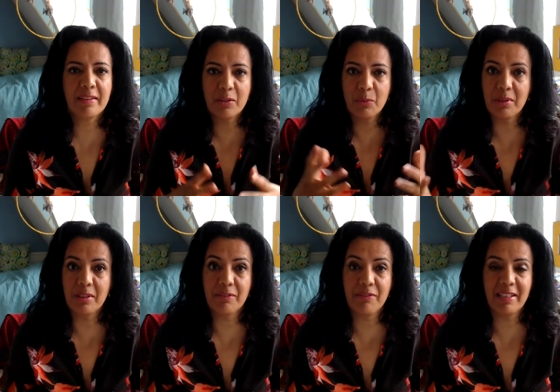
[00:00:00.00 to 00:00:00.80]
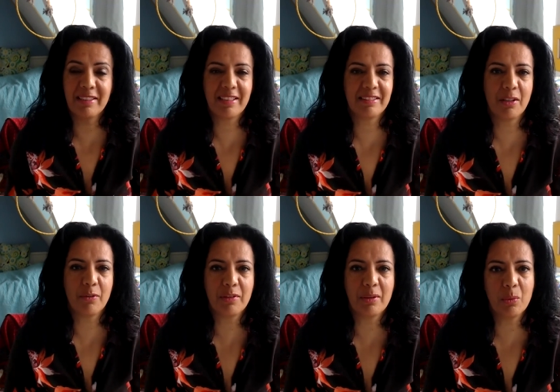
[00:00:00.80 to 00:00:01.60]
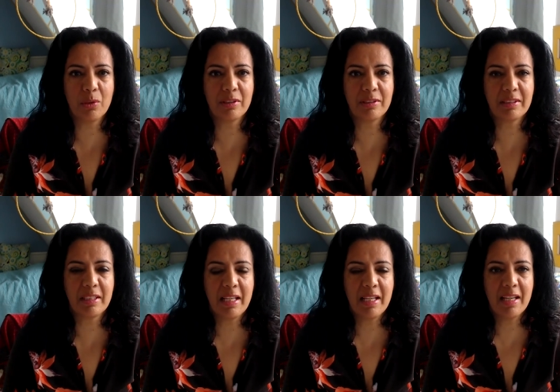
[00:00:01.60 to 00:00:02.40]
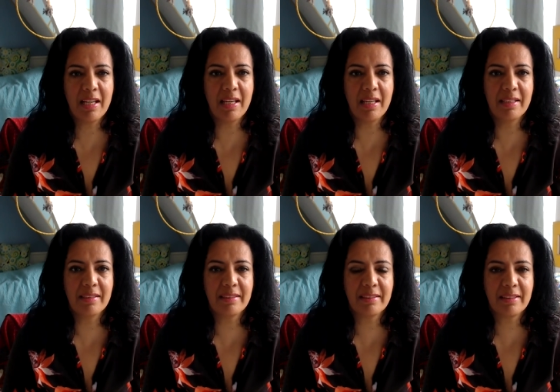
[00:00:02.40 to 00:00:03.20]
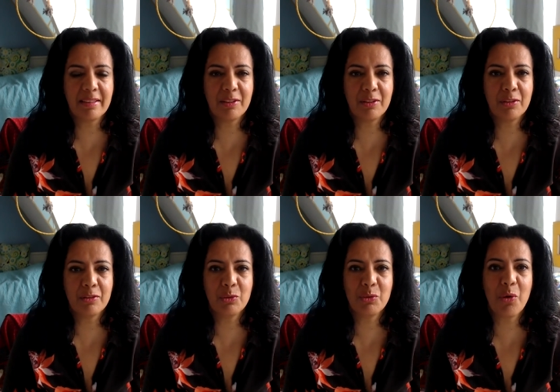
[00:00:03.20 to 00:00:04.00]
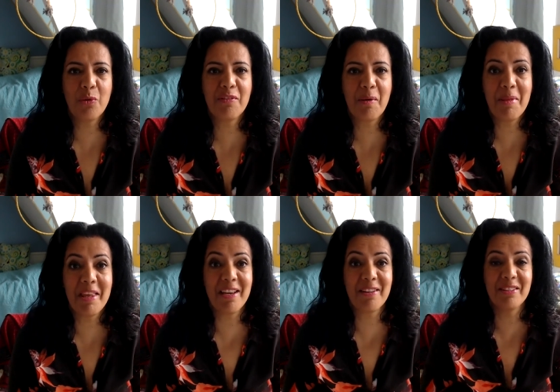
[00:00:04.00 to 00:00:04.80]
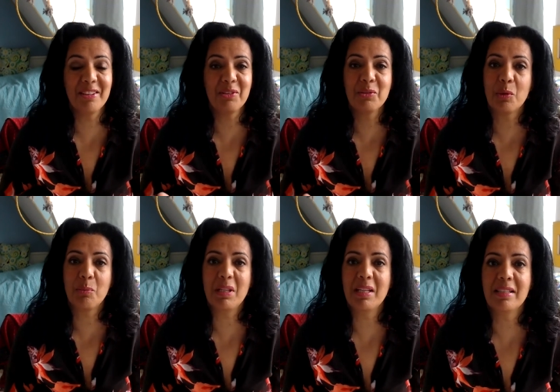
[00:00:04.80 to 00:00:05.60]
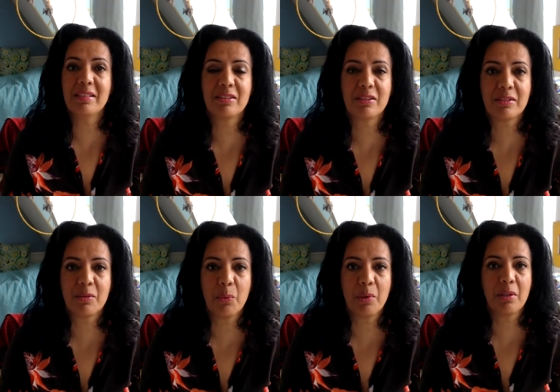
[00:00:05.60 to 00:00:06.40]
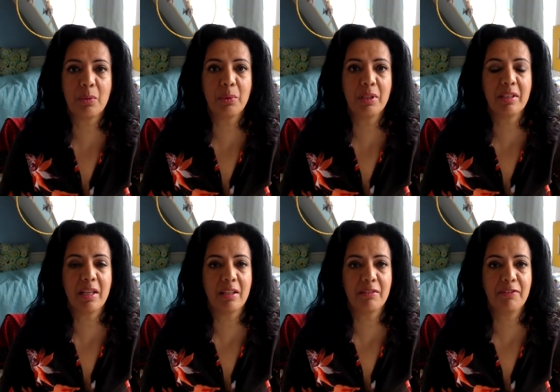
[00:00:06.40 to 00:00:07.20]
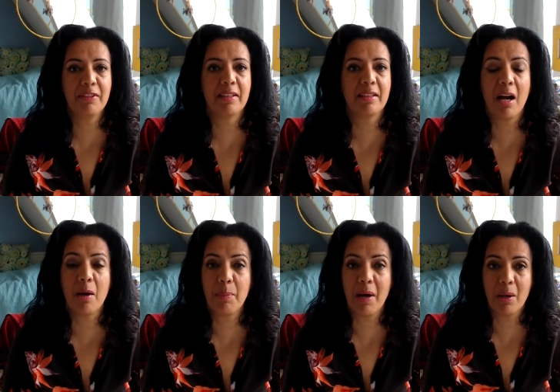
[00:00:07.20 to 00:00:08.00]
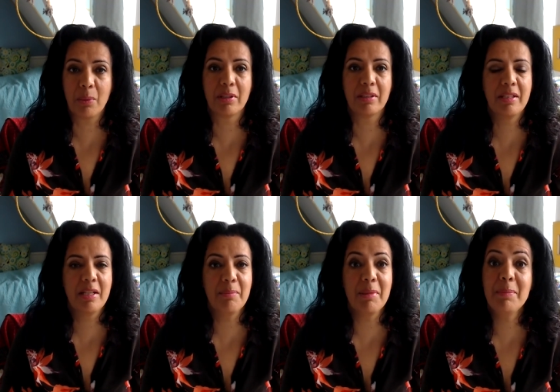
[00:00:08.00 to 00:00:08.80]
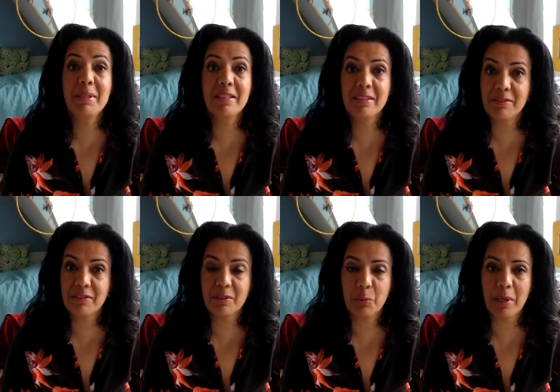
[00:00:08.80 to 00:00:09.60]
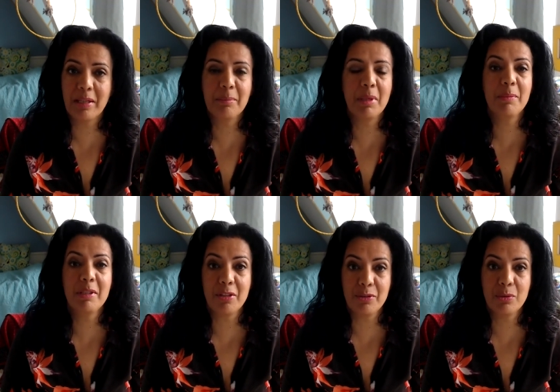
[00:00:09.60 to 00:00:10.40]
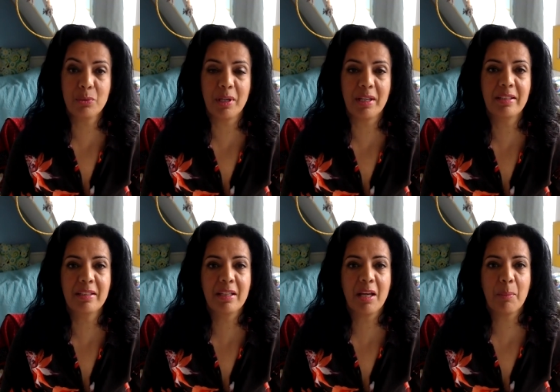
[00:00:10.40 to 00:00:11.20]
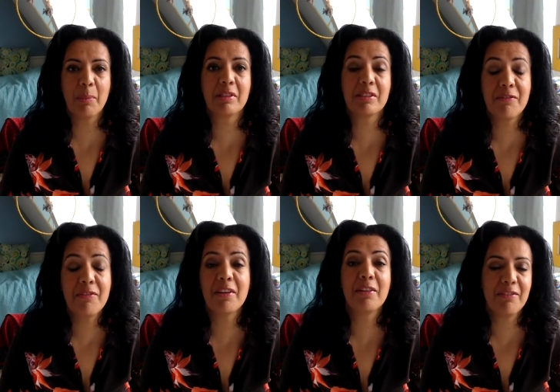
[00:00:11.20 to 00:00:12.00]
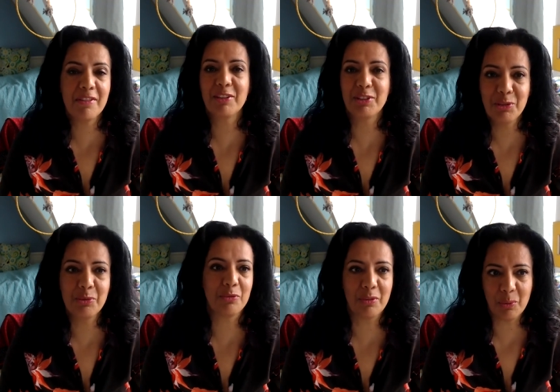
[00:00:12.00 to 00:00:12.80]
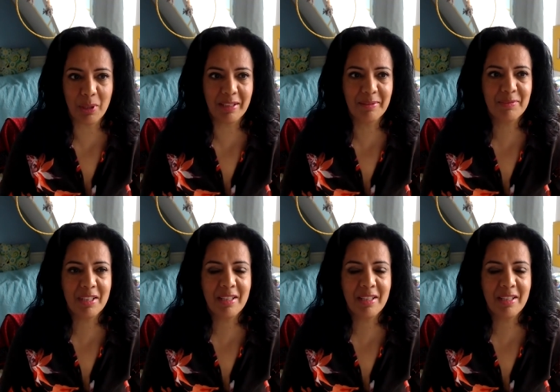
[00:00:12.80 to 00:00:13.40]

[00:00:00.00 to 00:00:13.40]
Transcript: that we find ourselves in the world. And to go from there into a place where we can feel our power, maybe in a different way, maybe in a new way, but very, very useful way.